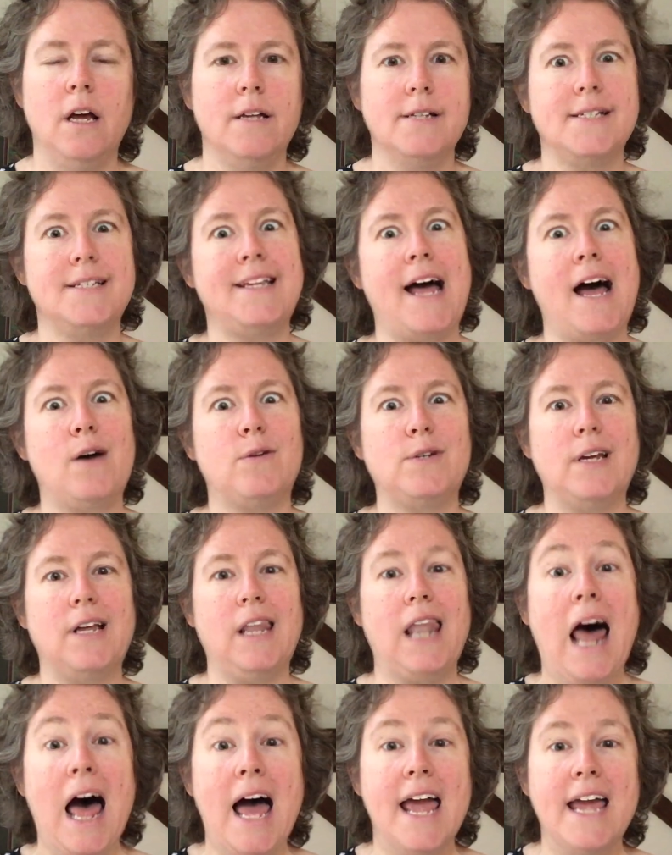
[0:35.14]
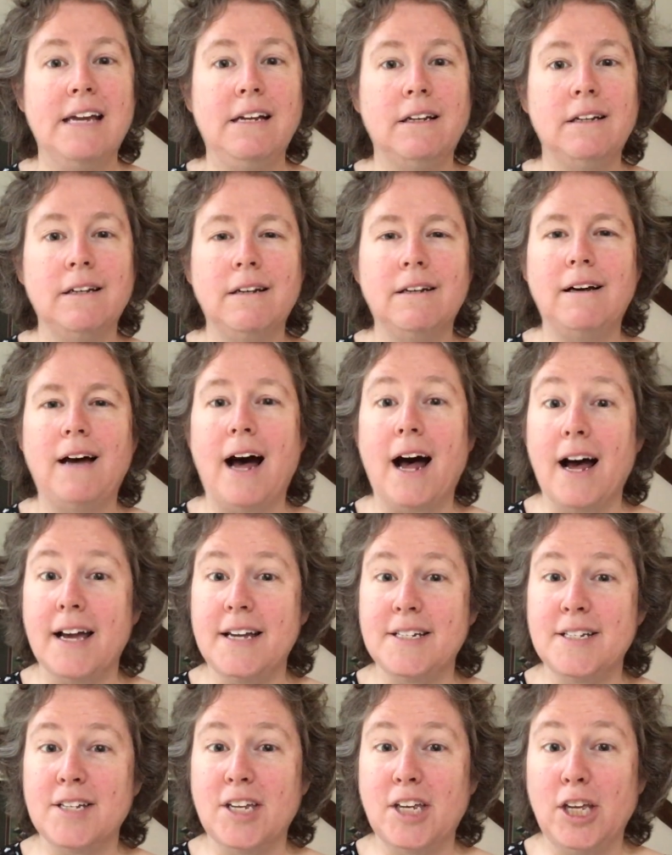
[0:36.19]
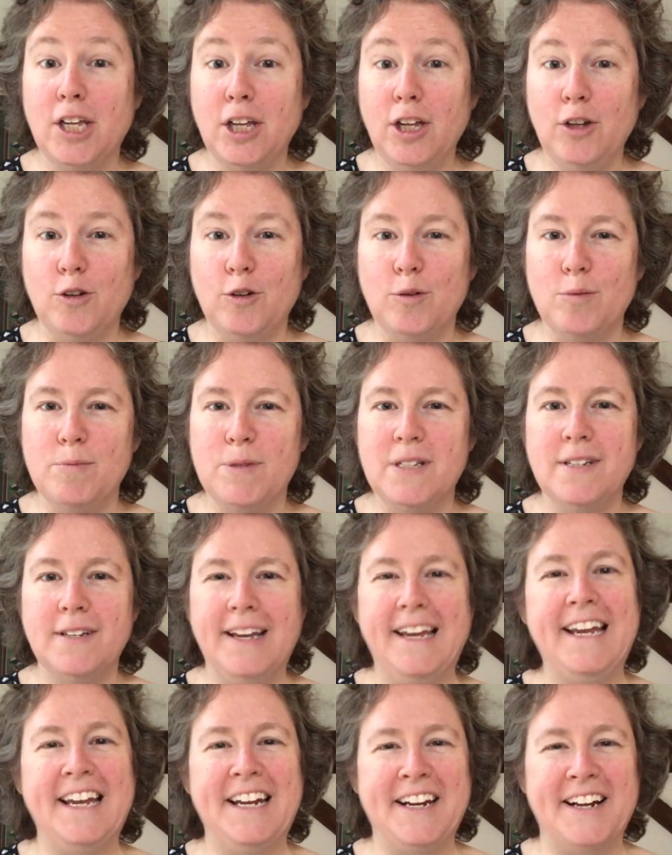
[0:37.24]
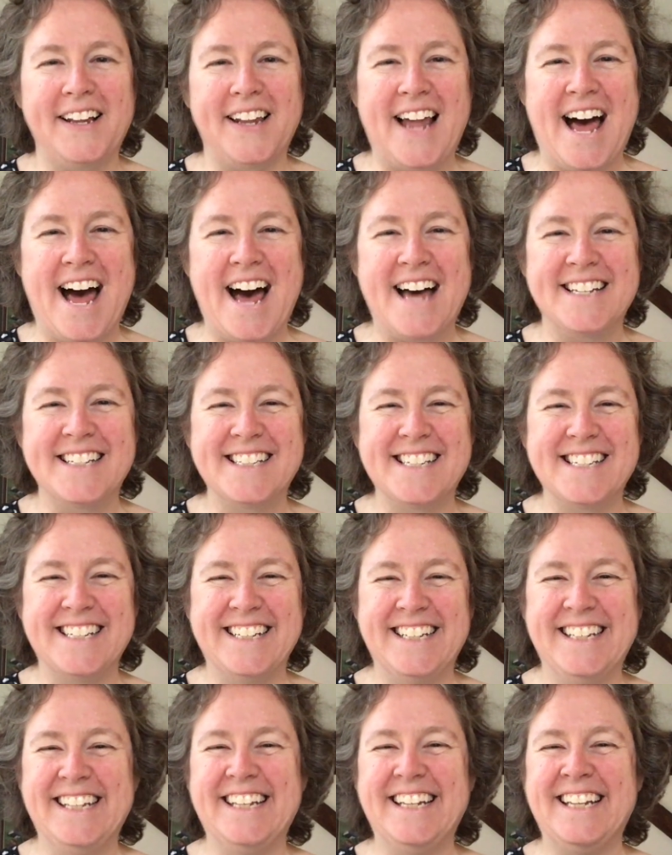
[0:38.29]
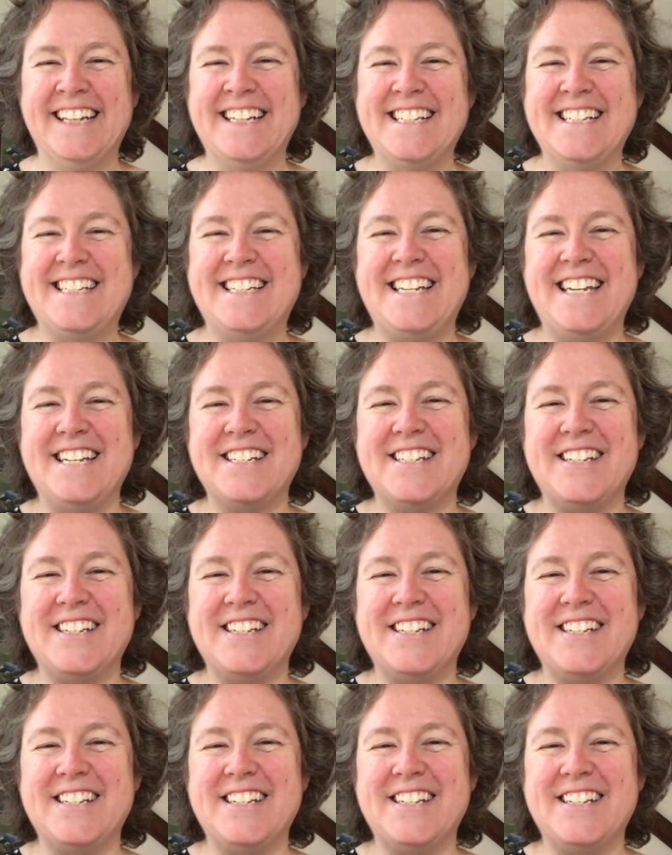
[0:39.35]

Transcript: sounding like ice cubes in a glass. See you